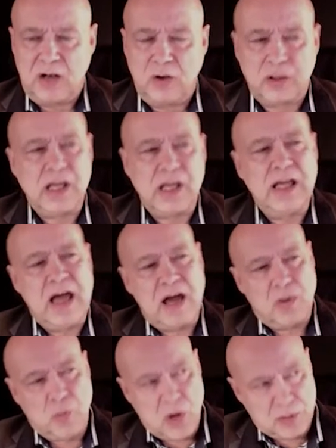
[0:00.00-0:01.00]
looking
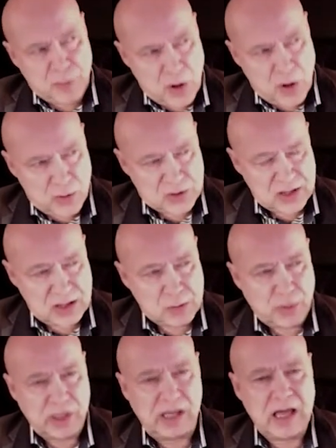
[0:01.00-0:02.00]
at a work
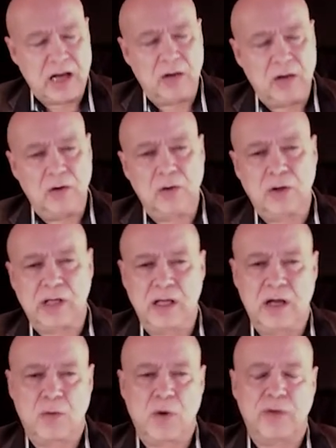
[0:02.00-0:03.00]
process, looking at a
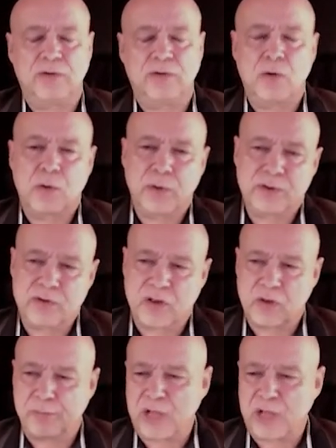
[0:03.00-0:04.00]
workflow, whether
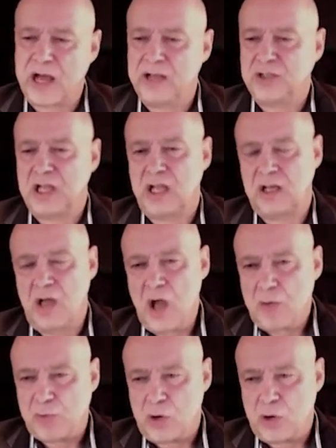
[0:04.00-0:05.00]
it's supply chain,
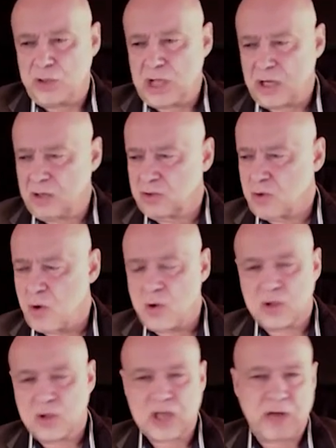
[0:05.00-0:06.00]
project
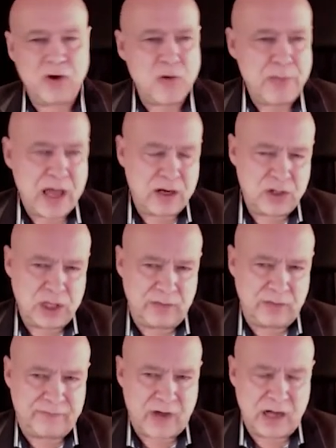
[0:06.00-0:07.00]
controls, how you're
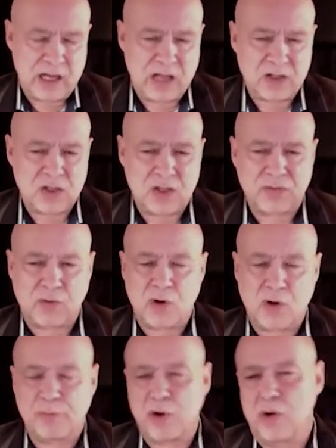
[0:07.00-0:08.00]
managing finances
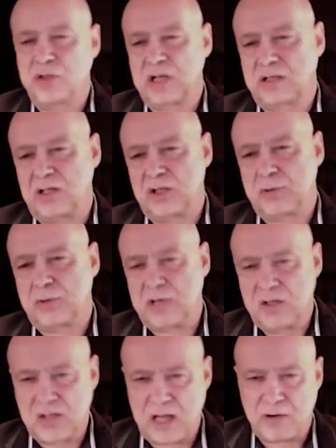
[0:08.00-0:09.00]
for a project, et
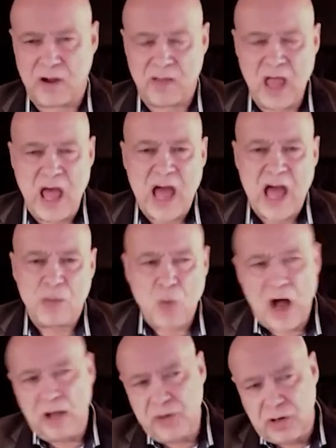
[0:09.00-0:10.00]
cetera. And
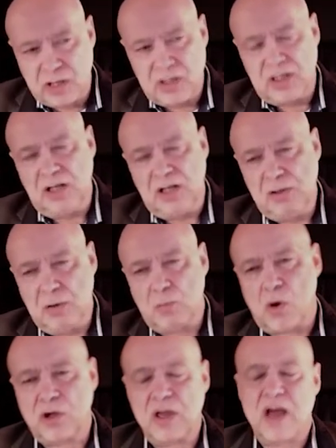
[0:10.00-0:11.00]
while you're continuing
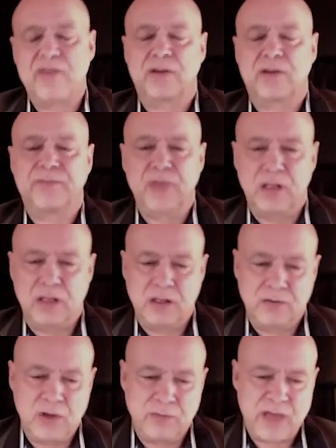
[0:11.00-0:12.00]
work, you have
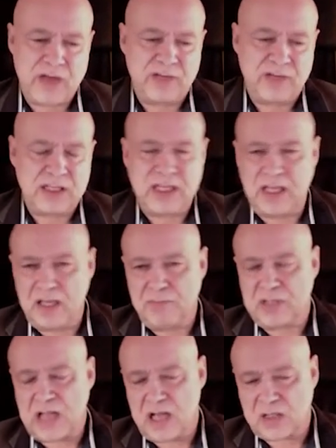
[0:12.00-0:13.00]
a
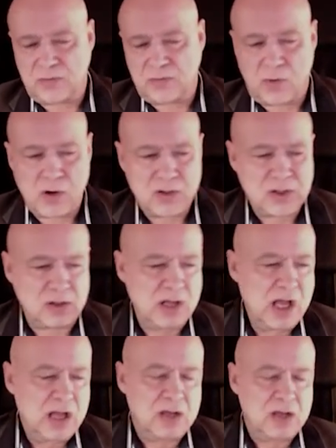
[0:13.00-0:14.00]
team, task force, or
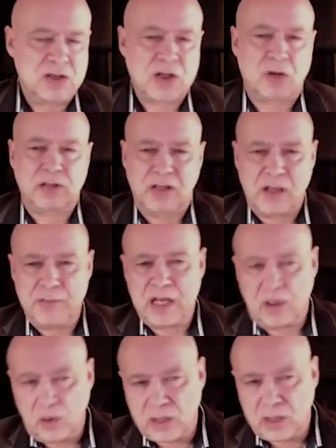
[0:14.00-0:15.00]
consultant come
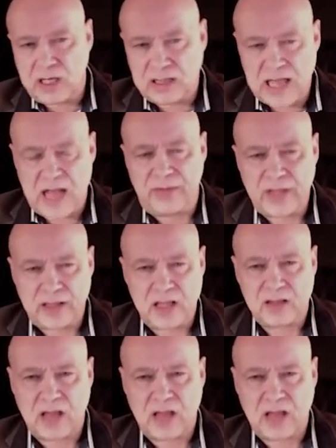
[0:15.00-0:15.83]
in and look at that, and then they